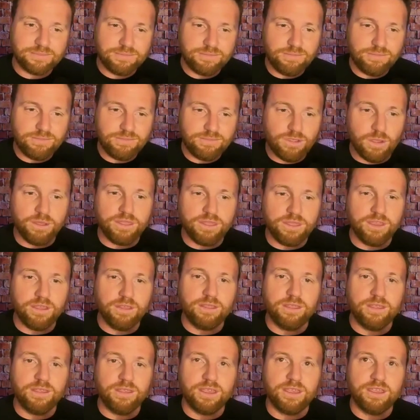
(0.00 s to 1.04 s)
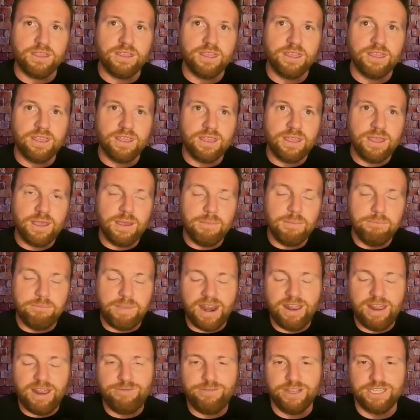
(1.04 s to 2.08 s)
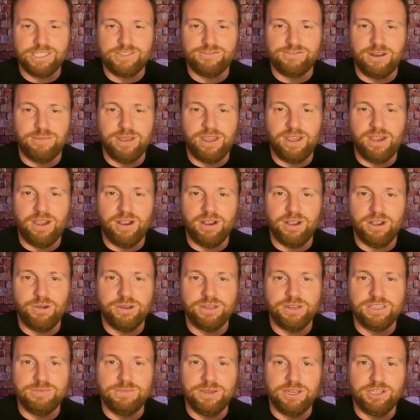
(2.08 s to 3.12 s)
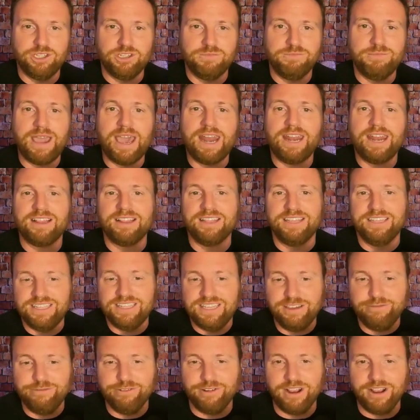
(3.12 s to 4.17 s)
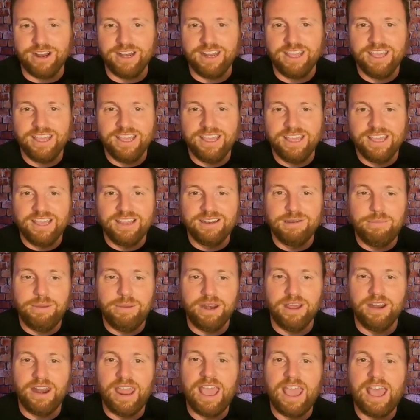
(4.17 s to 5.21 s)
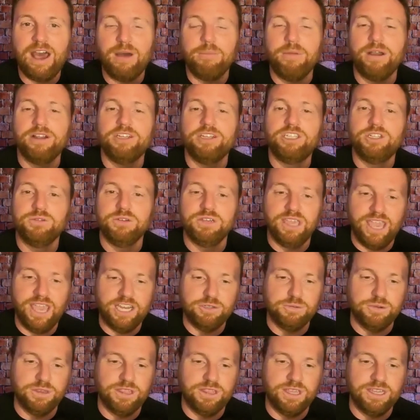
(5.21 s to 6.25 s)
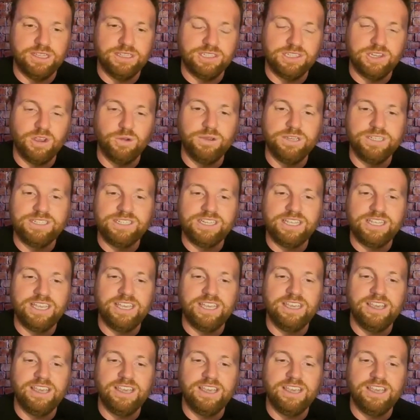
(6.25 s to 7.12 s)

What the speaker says: but the benefits from it are going to be dramatically different depending on how much you engage with it. So we see